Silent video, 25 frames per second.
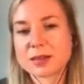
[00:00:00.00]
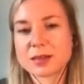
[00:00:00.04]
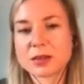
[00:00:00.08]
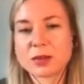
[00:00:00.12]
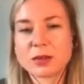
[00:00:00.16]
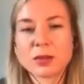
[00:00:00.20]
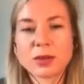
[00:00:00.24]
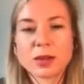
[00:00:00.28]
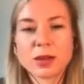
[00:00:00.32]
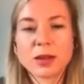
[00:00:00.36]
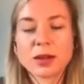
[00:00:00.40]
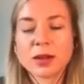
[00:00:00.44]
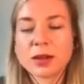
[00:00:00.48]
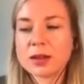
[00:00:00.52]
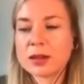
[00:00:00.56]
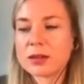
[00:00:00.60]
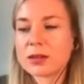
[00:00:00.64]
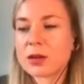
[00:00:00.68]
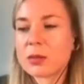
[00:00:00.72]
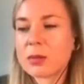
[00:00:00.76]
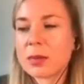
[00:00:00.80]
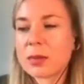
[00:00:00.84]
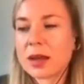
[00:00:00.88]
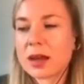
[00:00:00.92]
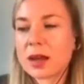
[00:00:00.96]
they don't
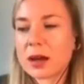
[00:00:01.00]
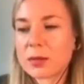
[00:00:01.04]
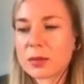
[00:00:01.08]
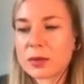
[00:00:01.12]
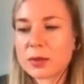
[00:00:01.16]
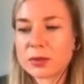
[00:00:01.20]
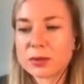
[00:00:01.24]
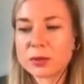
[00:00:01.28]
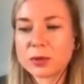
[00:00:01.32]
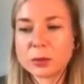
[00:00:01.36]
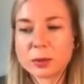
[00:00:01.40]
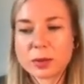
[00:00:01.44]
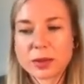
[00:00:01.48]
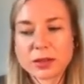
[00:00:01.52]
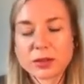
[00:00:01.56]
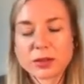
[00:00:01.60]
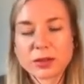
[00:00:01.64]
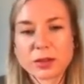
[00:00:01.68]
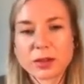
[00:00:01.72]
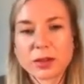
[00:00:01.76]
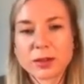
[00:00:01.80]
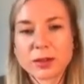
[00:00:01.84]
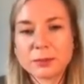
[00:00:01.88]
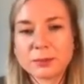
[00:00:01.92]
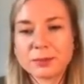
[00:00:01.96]
guarantee
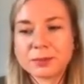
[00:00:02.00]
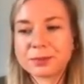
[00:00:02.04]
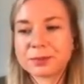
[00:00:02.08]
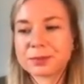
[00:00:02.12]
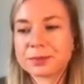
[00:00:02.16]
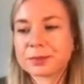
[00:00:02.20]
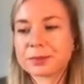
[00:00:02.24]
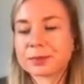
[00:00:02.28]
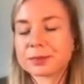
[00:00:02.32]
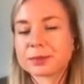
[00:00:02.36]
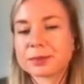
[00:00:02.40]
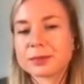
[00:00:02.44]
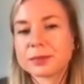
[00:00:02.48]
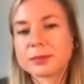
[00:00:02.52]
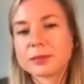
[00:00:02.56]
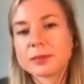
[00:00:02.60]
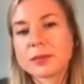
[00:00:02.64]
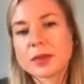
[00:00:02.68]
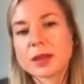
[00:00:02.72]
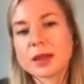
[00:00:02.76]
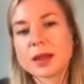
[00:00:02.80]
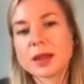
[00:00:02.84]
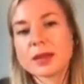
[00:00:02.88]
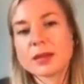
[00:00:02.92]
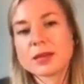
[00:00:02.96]
implementation success.
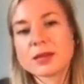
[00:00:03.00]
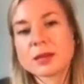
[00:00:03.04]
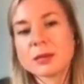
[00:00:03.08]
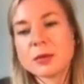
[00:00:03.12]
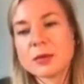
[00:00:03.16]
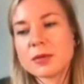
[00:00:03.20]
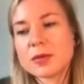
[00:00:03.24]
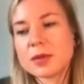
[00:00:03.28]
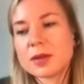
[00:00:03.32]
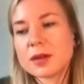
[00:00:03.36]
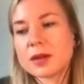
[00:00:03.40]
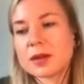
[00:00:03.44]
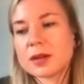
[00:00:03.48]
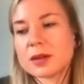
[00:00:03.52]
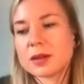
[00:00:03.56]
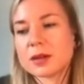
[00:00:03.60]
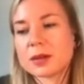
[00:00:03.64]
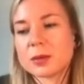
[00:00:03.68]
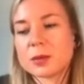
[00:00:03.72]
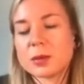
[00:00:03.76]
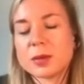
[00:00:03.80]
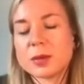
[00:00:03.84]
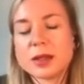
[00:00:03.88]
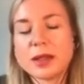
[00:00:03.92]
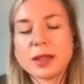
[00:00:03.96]
And this is
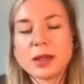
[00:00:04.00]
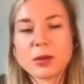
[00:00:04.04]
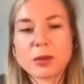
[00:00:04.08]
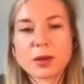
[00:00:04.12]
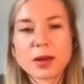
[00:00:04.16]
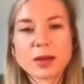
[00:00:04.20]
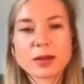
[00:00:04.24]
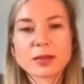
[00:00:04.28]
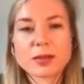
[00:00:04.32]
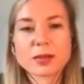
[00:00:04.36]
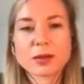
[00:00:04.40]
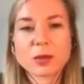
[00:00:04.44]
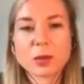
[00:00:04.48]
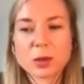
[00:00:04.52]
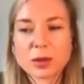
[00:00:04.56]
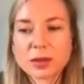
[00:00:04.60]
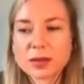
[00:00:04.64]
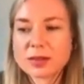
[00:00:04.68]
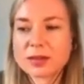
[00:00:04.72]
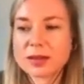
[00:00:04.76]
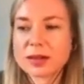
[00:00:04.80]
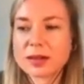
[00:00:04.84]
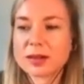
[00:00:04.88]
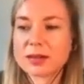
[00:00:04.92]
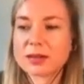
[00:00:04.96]
obviously true of
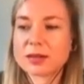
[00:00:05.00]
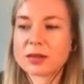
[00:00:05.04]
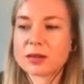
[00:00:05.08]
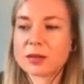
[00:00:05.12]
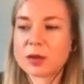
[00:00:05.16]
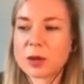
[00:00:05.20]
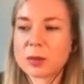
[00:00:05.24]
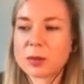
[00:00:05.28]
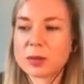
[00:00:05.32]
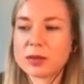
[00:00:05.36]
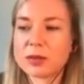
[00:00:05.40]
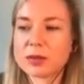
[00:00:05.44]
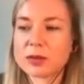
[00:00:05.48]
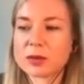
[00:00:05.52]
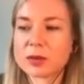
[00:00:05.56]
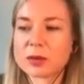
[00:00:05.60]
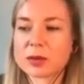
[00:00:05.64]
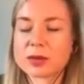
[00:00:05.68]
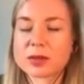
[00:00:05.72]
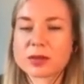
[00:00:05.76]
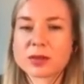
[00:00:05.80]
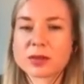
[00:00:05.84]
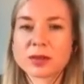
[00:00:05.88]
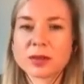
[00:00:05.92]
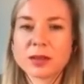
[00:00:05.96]
any technology
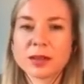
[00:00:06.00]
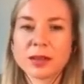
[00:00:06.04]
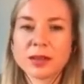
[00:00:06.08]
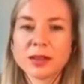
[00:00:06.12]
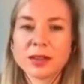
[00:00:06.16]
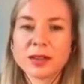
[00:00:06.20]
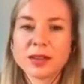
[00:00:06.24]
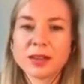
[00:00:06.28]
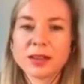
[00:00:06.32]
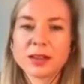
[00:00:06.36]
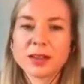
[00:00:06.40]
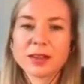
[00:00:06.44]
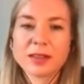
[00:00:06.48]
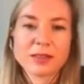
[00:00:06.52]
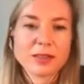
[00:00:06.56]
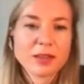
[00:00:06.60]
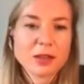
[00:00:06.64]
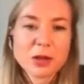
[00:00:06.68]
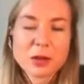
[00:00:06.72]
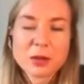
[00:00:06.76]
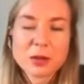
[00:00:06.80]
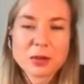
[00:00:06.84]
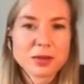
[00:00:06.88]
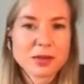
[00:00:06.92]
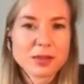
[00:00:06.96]
project, but we're
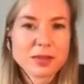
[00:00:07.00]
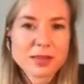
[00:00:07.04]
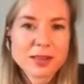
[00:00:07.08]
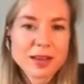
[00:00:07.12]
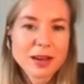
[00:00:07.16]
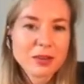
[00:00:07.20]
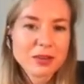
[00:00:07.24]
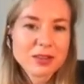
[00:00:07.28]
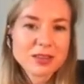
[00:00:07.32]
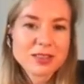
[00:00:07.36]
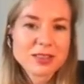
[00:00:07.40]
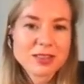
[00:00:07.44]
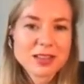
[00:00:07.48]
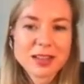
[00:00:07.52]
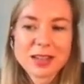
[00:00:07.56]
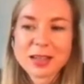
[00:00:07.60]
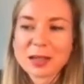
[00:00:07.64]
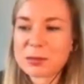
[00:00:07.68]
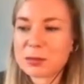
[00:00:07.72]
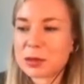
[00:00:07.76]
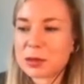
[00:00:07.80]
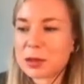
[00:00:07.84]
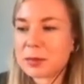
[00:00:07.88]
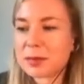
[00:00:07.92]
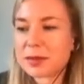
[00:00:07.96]
thinking specifically
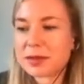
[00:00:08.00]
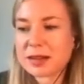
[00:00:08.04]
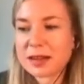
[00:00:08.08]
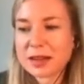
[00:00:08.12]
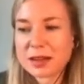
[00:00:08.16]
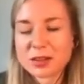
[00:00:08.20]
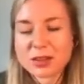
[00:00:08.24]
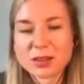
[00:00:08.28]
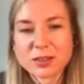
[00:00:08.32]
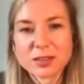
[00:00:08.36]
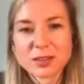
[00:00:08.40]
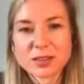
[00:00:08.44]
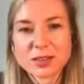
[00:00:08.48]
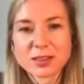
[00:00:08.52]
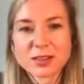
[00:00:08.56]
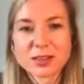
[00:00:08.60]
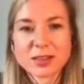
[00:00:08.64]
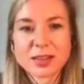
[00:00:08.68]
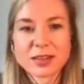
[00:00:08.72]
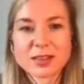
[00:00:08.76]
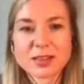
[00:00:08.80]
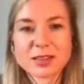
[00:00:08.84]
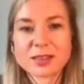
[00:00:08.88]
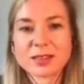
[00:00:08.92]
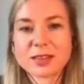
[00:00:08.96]
about that kind of
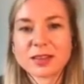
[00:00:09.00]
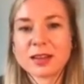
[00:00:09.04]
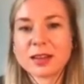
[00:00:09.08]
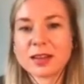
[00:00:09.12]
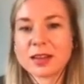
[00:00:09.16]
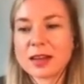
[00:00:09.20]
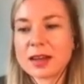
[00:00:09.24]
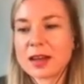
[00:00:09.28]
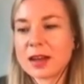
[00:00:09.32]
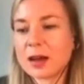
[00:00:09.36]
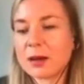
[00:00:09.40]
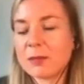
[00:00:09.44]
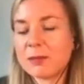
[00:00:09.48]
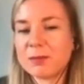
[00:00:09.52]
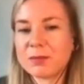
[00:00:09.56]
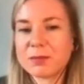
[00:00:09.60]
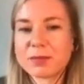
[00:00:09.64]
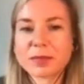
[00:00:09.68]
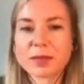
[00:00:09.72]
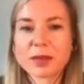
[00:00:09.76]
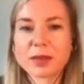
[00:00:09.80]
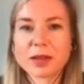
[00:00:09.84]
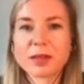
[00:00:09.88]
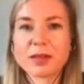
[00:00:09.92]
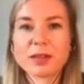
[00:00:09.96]
conditions for success
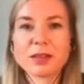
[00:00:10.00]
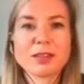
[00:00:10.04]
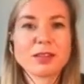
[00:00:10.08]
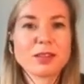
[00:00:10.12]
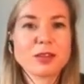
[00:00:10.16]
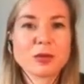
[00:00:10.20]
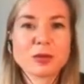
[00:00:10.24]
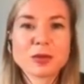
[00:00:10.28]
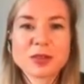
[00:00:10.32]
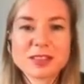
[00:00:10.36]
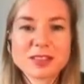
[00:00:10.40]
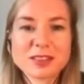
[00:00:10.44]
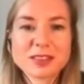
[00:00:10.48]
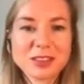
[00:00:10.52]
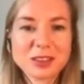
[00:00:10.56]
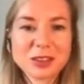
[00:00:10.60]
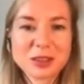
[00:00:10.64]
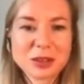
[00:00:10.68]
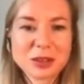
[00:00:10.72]
for open source.